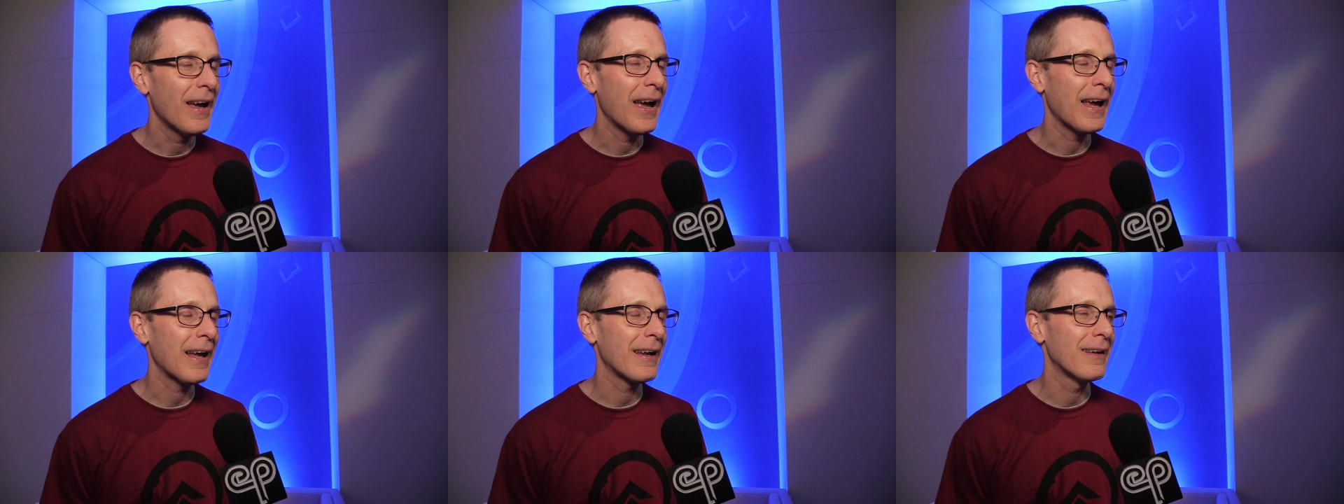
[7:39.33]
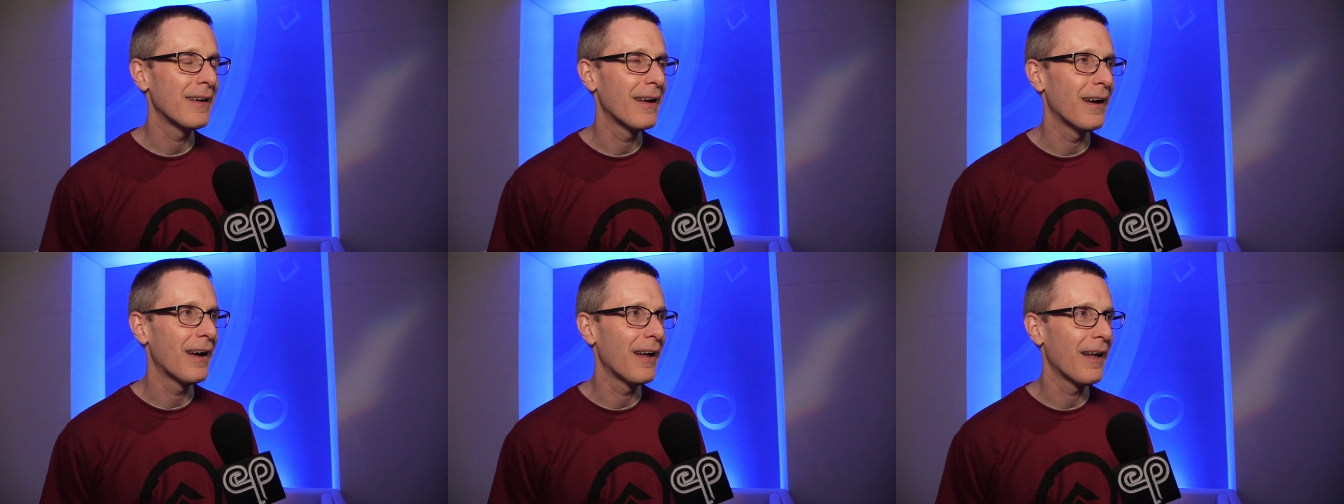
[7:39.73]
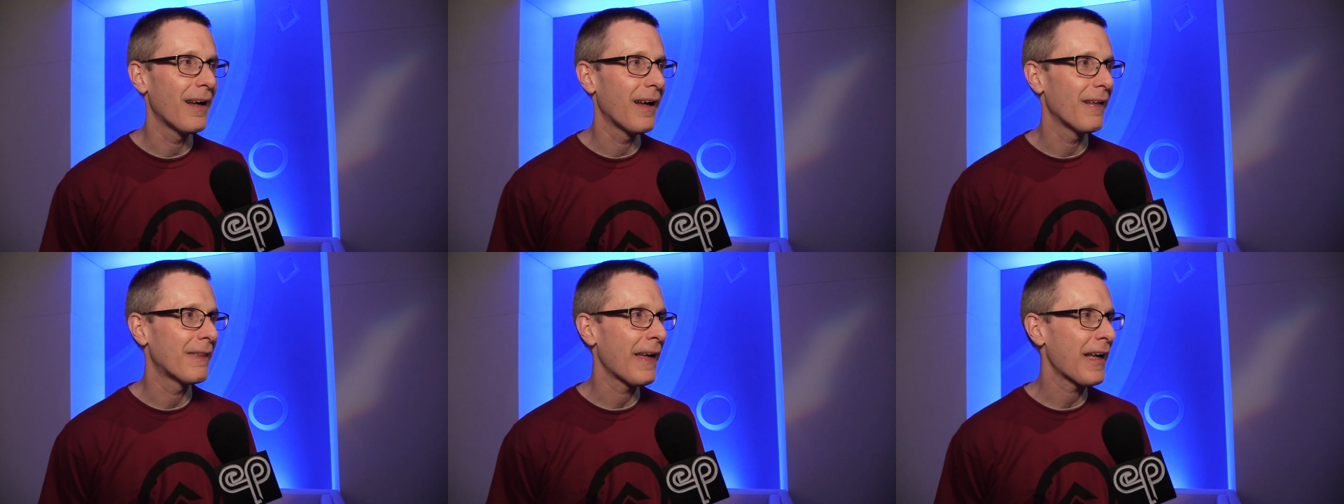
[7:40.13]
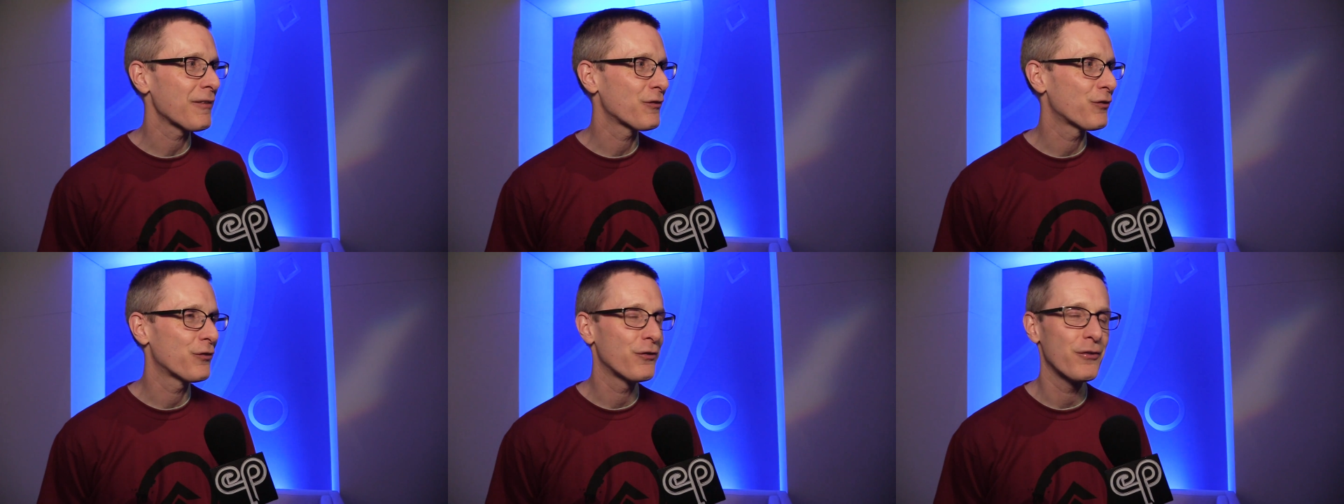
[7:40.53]
And
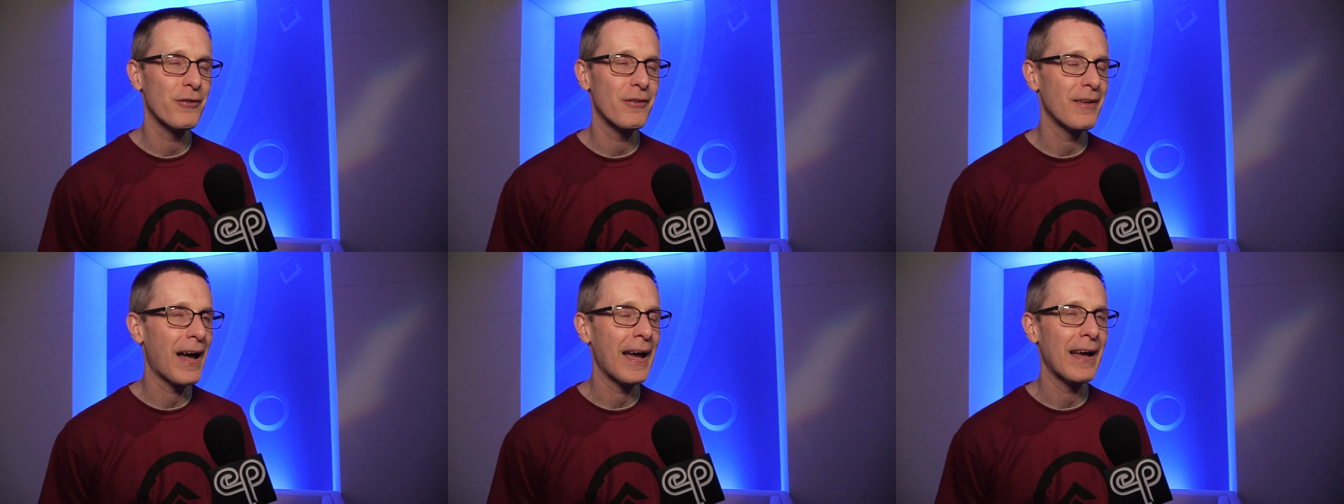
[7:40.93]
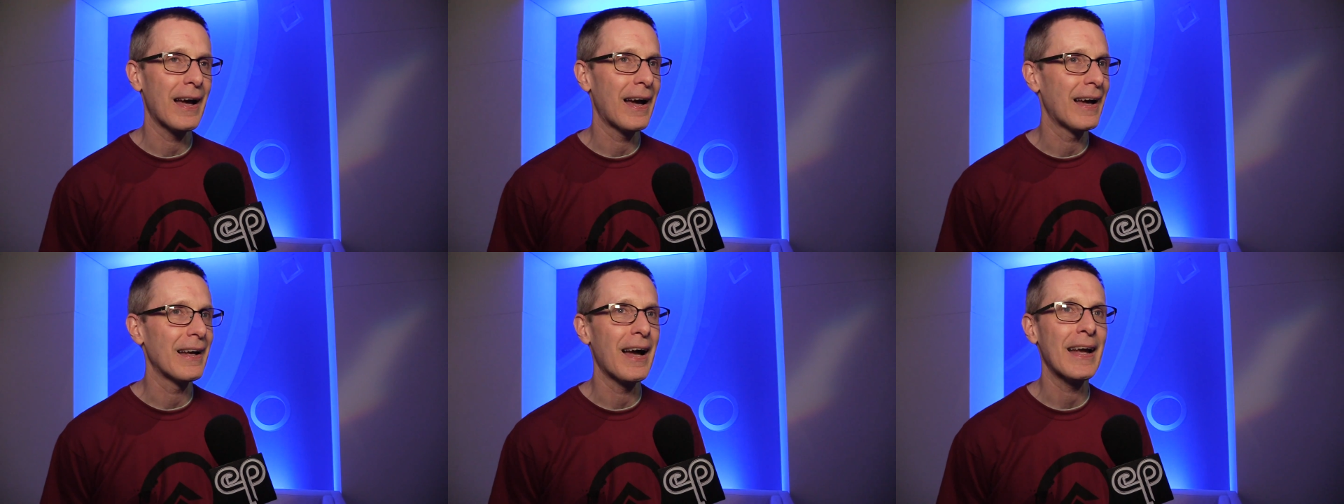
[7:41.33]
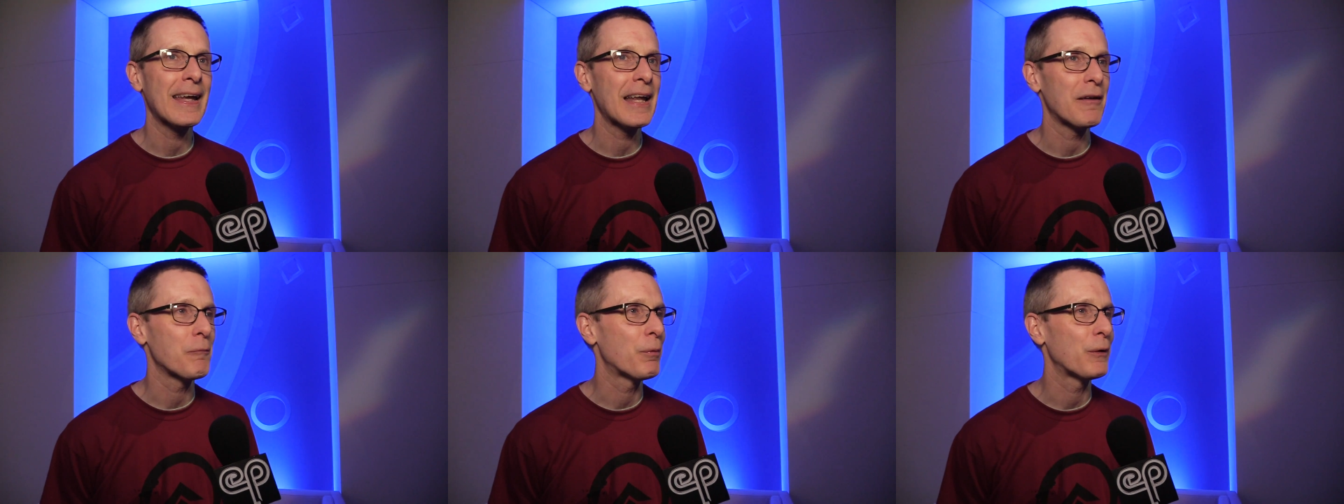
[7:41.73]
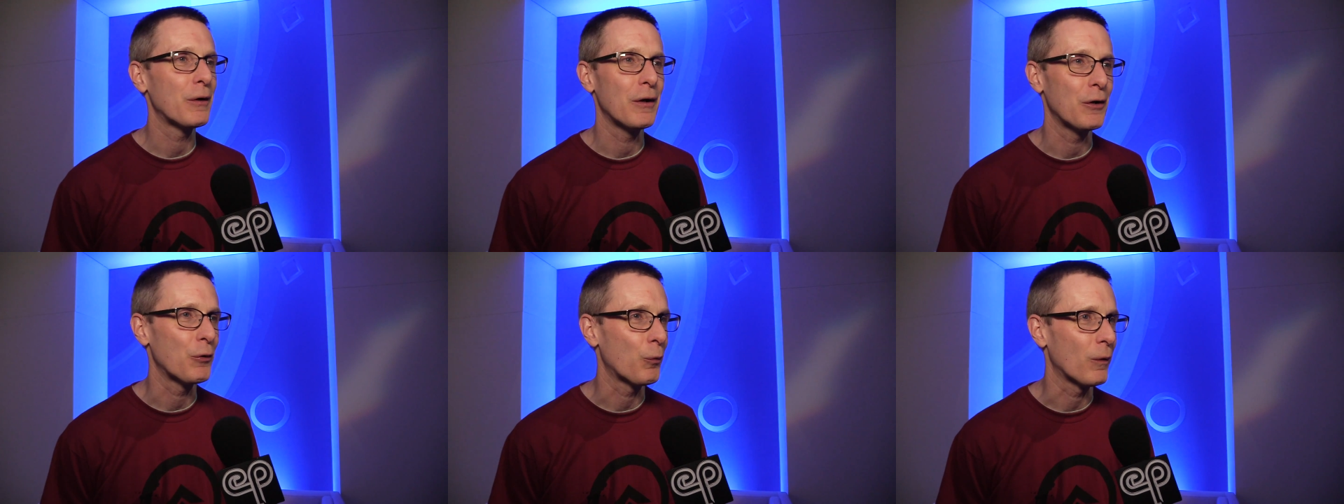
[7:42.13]
that's, I can't even put
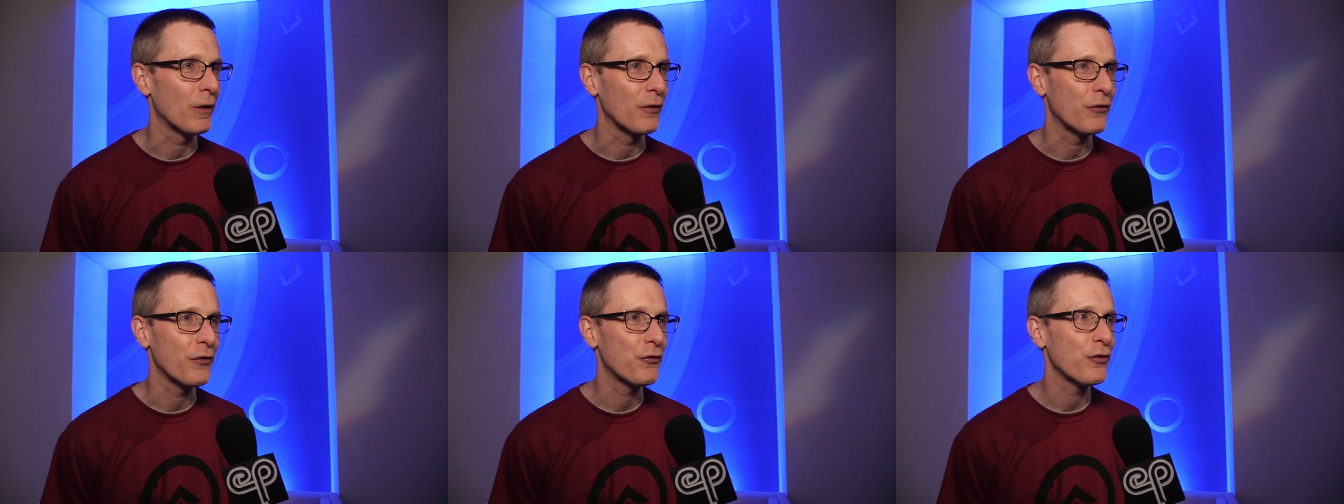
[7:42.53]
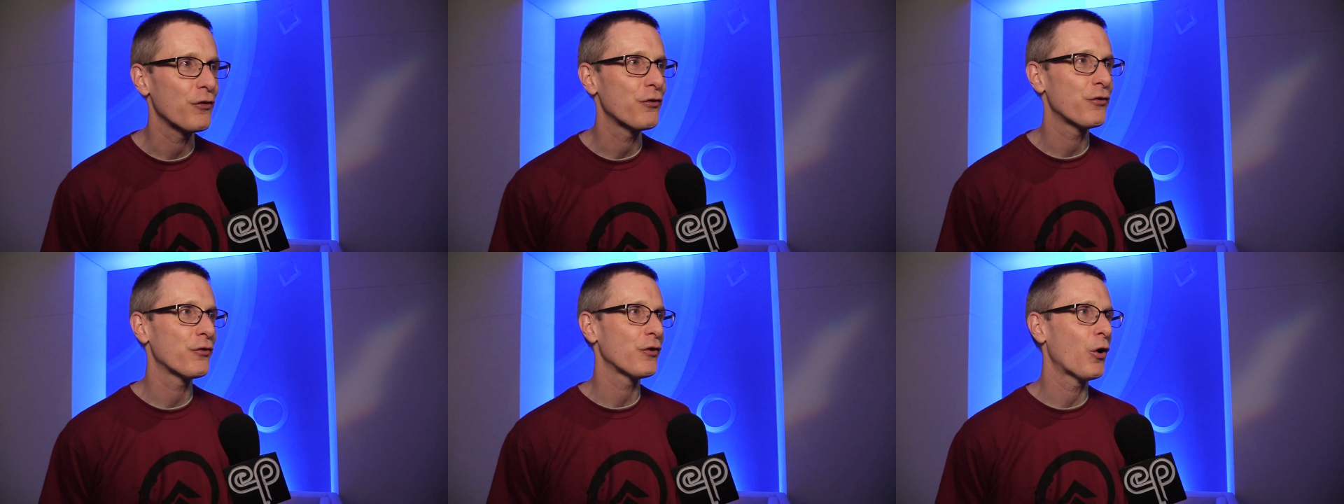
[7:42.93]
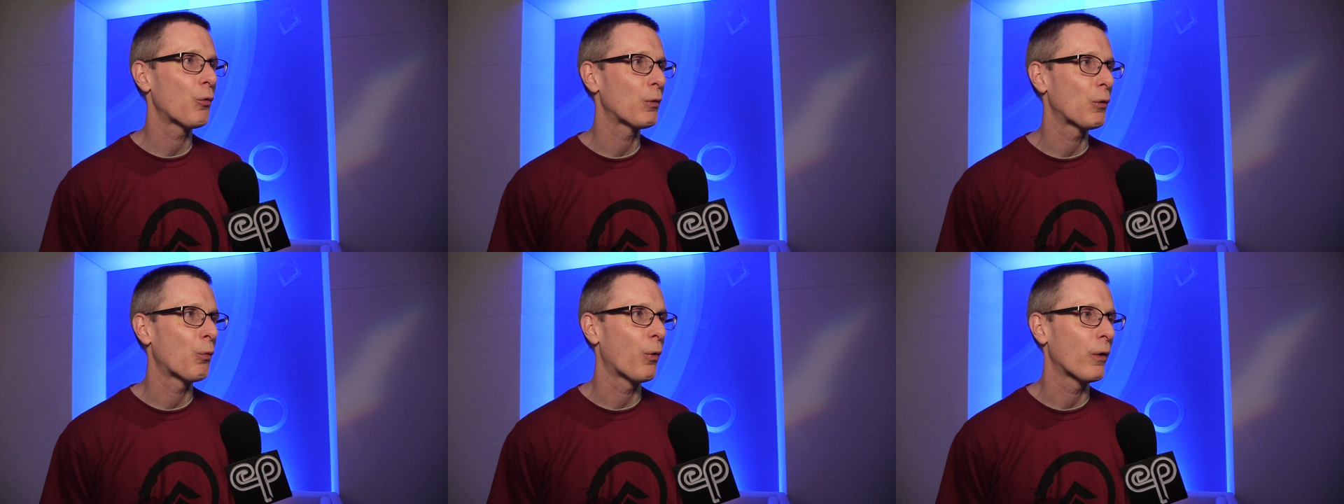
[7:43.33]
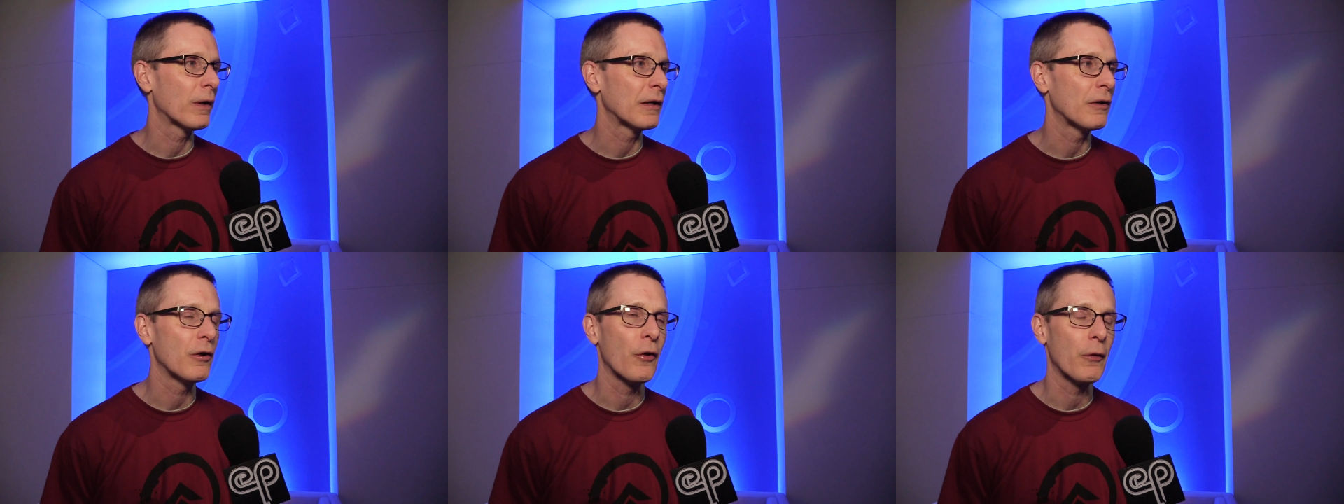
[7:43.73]
it into words. It's just so
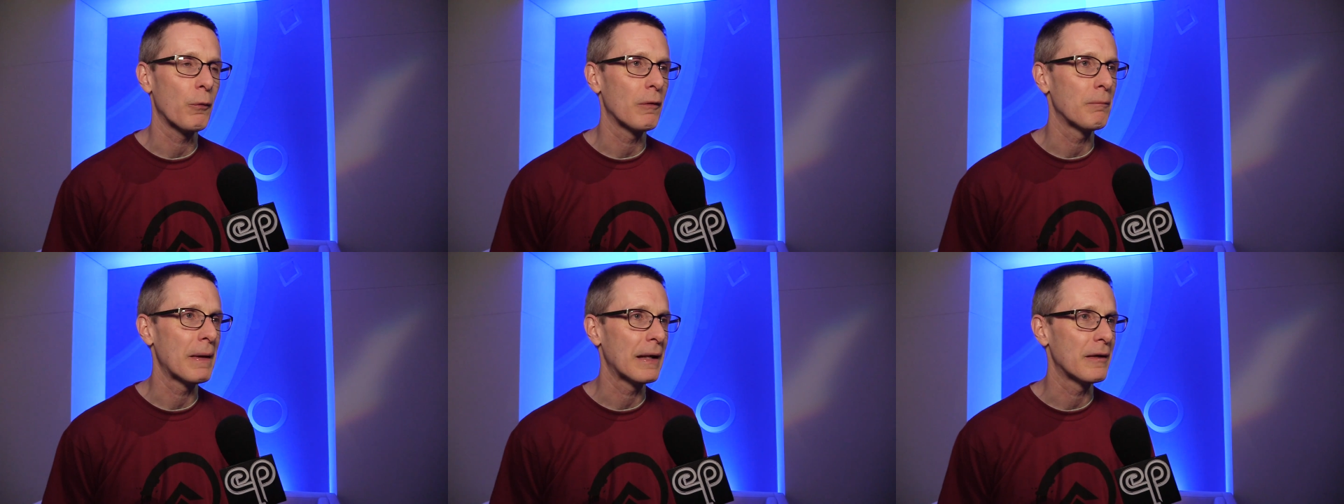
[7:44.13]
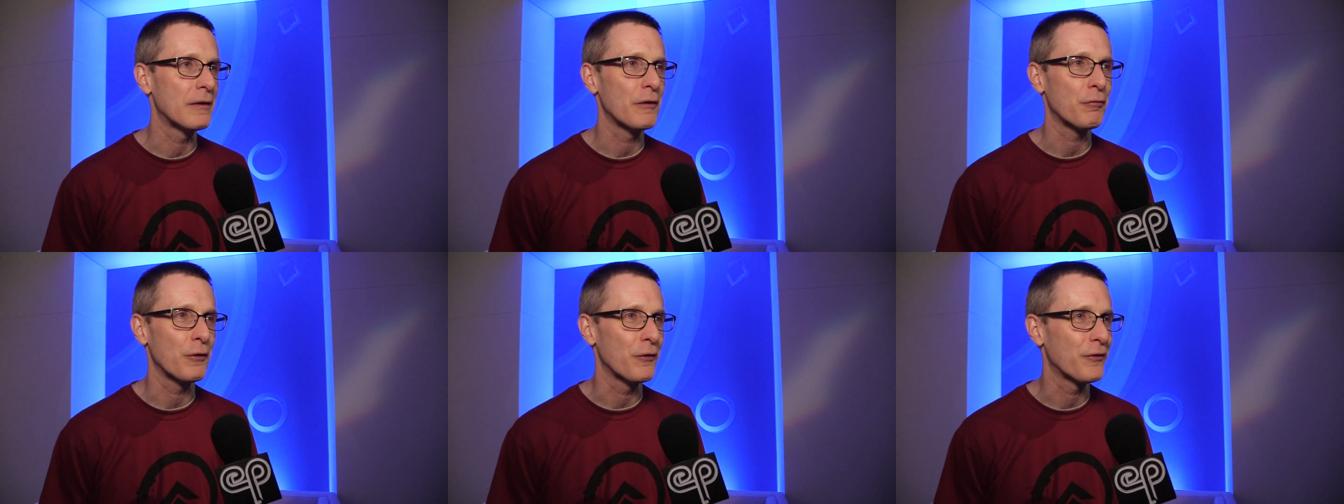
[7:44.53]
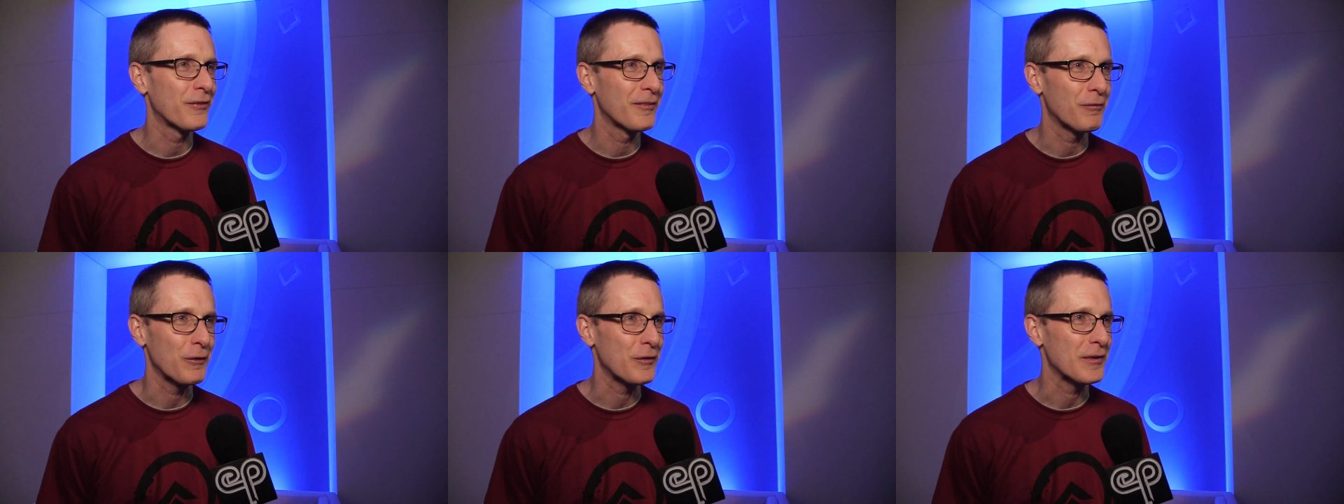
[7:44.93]
rewarding to know that we've made a difference for